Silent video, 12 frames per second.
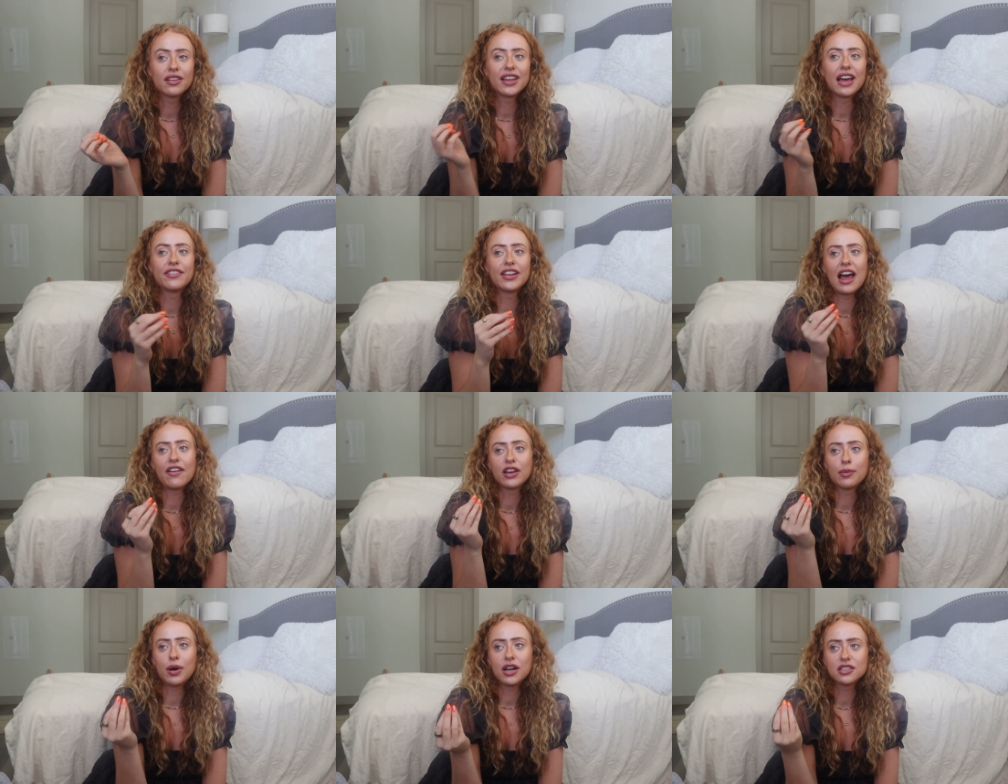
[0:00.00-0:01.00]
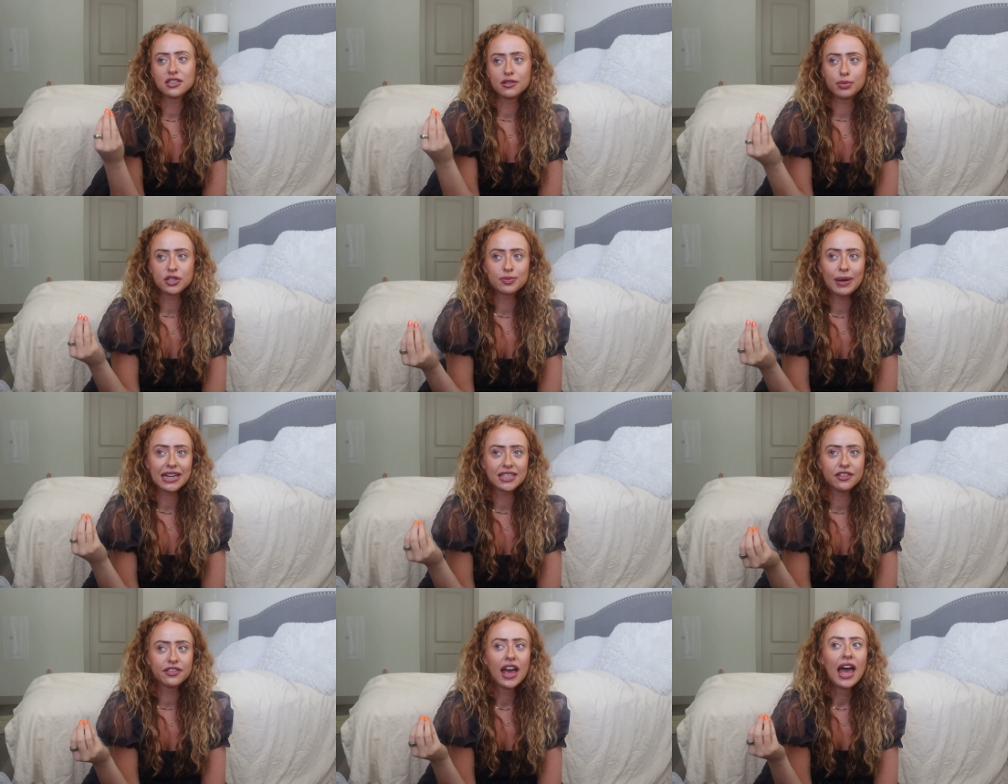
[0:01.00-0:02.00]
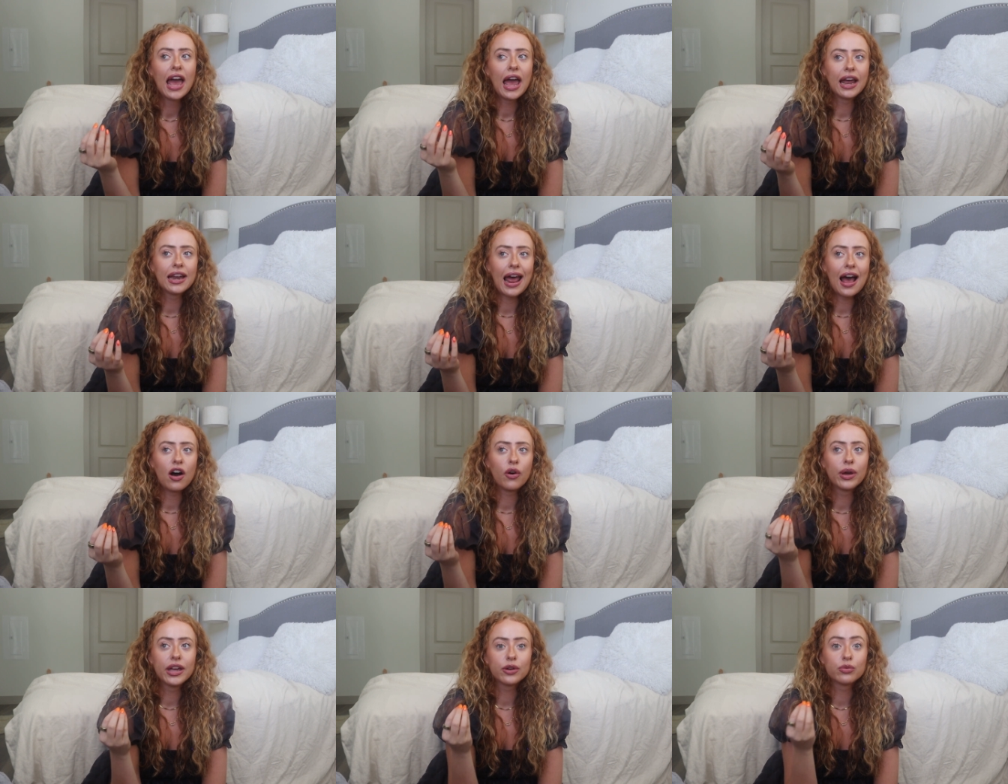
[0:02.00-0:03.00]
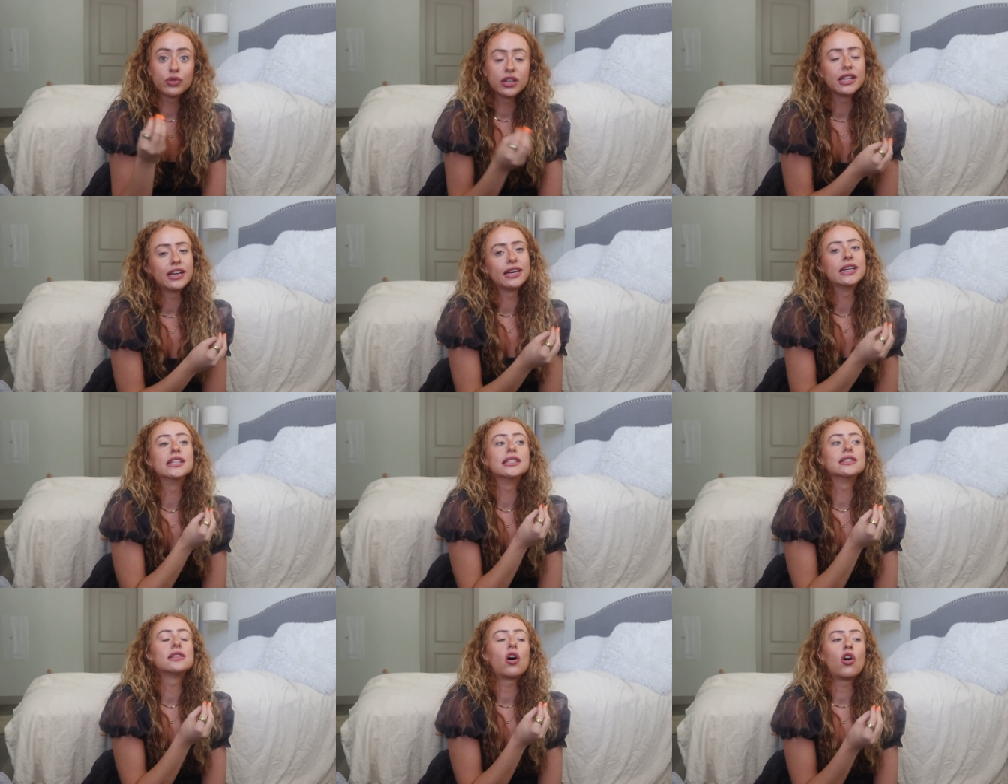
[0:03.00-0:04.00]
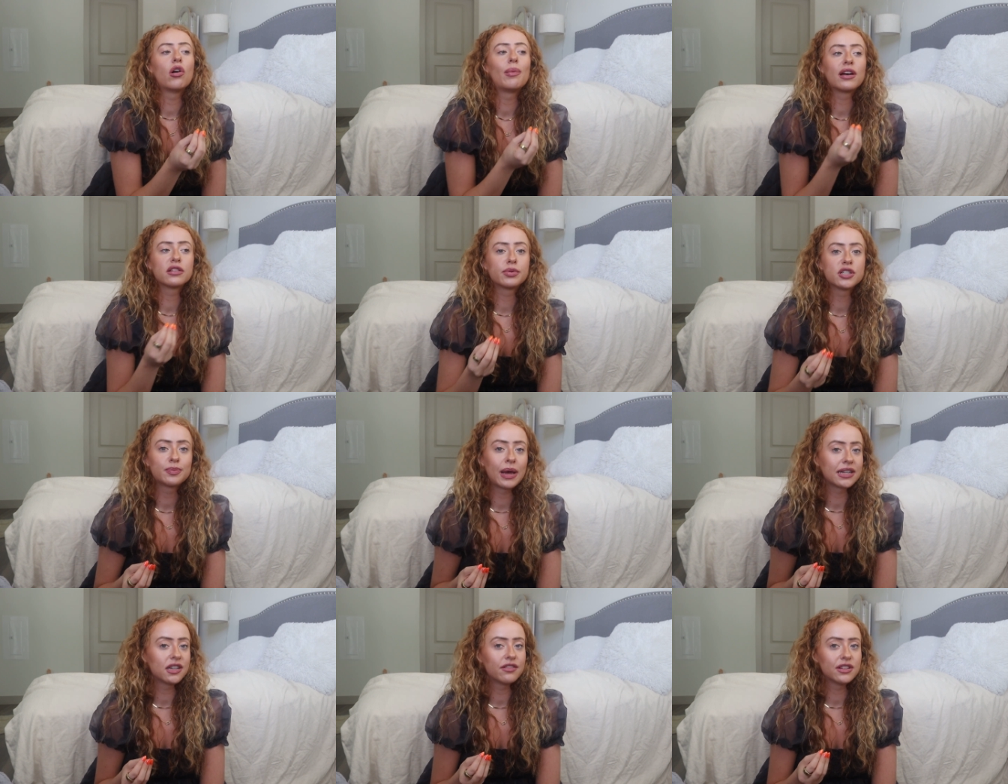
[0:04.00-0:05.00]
on life and having a positive perspective, and how it really is all about perspective.